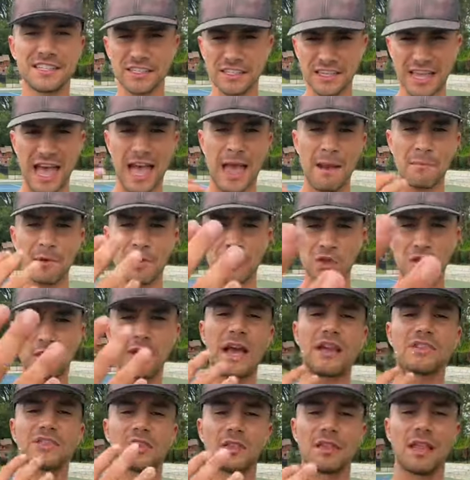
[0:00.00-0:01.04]
This camera,
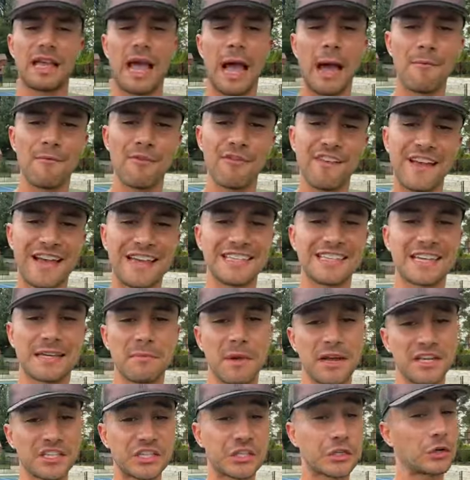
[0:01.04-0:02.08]
you guys are like, I'm
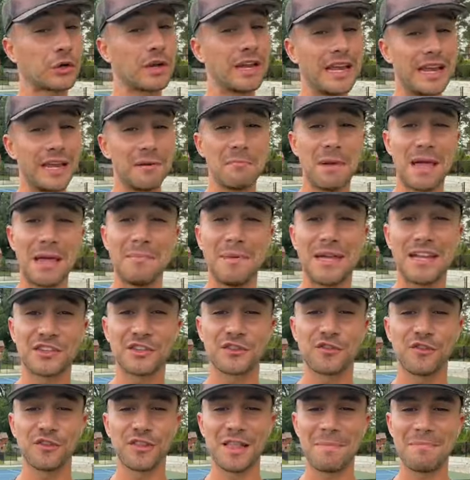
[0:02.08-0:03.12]
facing my screen. Maybe
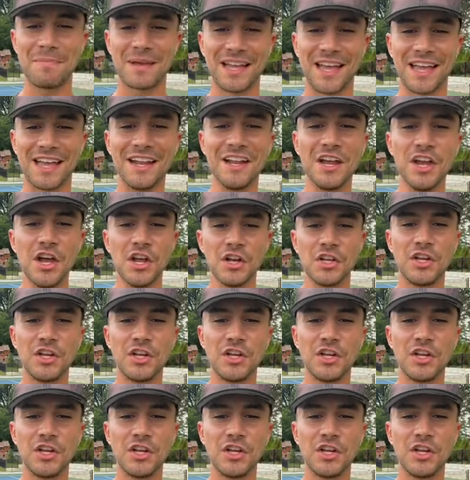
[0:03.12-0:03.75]
it's flipping it.